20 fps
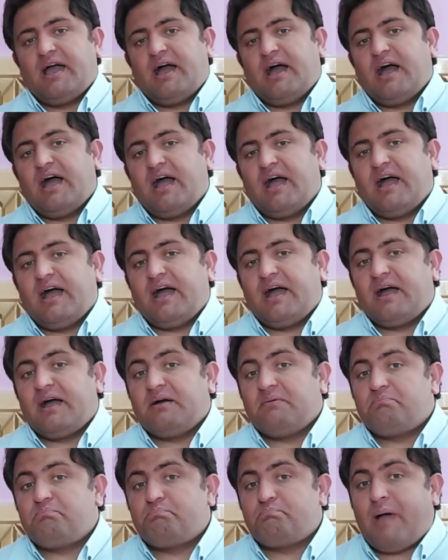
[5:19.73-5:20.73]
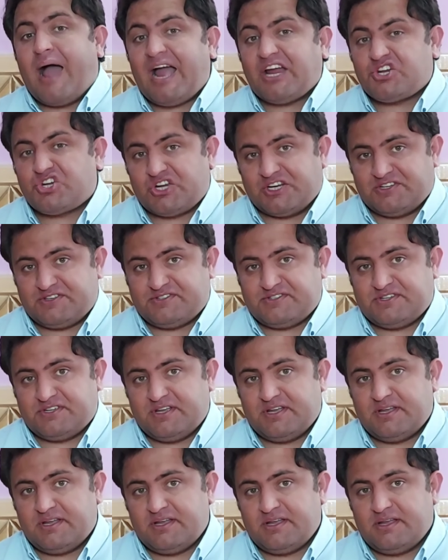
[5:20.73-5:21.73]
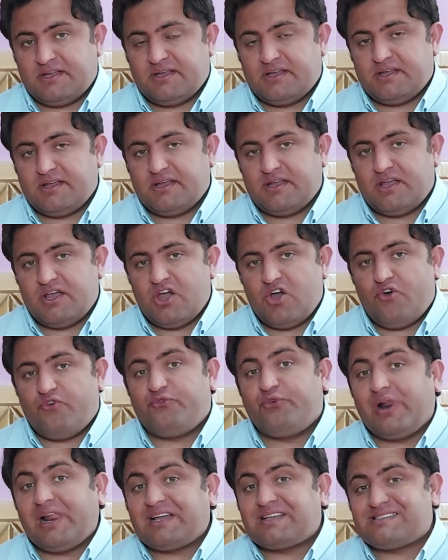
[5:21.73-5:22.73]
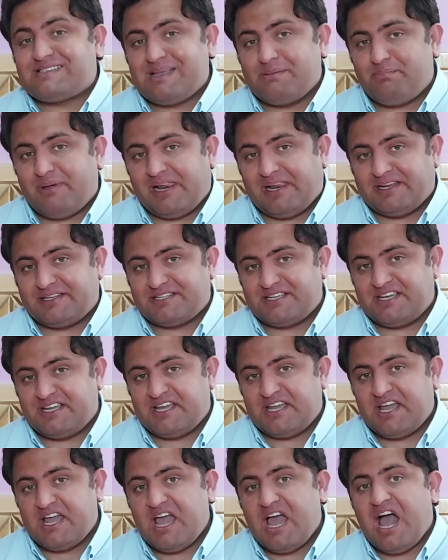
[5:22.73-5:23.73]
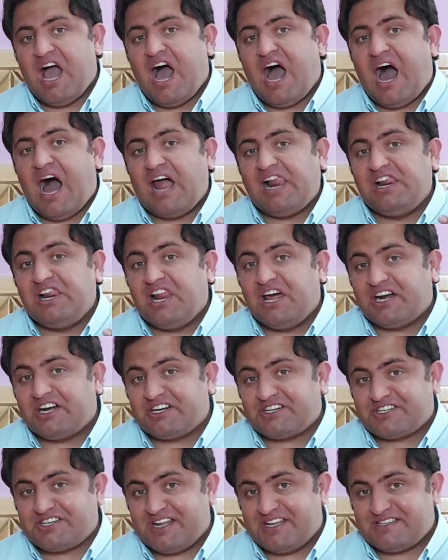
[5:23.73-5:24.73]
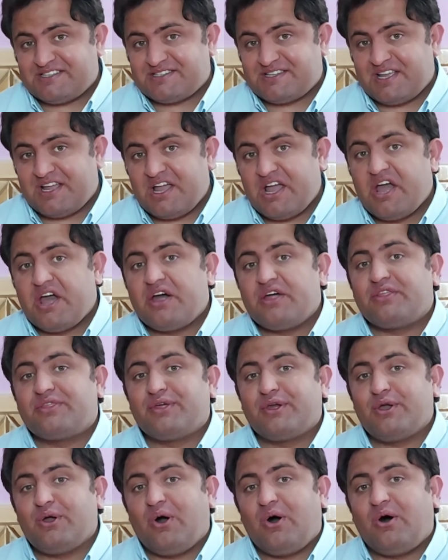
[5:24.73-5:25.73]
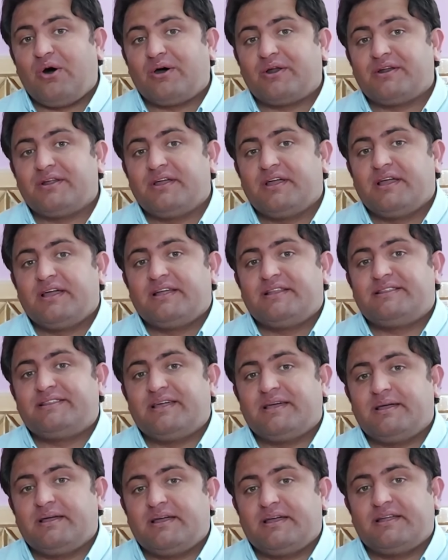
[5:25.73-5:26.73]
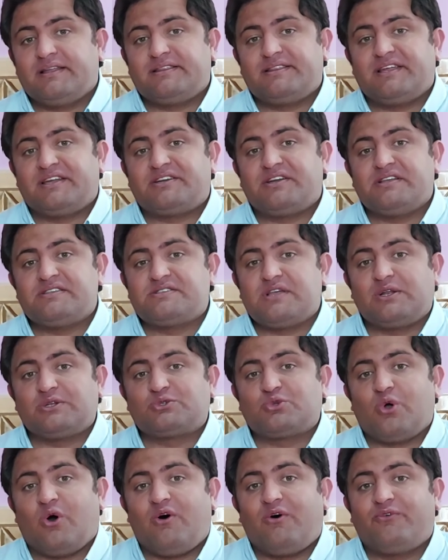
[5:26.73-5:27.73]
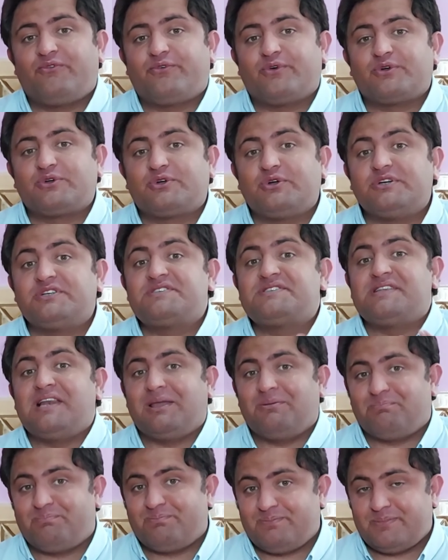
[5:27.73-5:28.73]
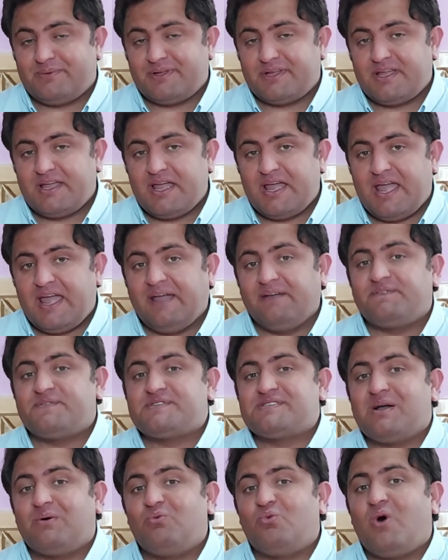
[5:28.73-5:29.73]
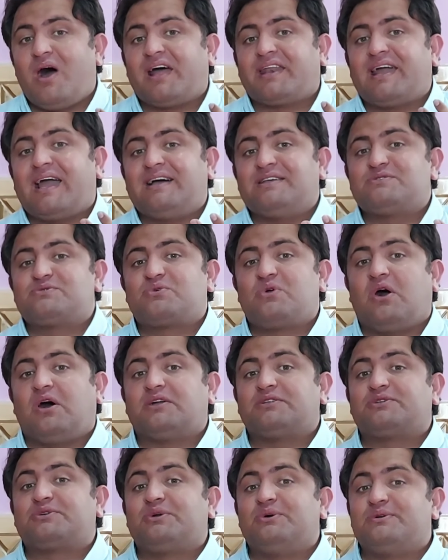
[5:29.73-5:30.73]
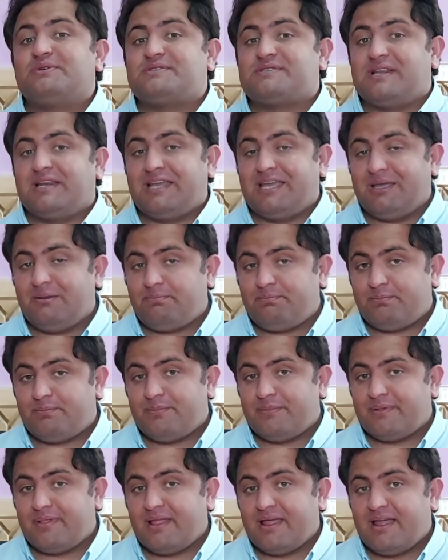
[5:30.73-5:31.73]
Passions, flexibility, alertness, they are the result of good sleep. If someone has got good sleep,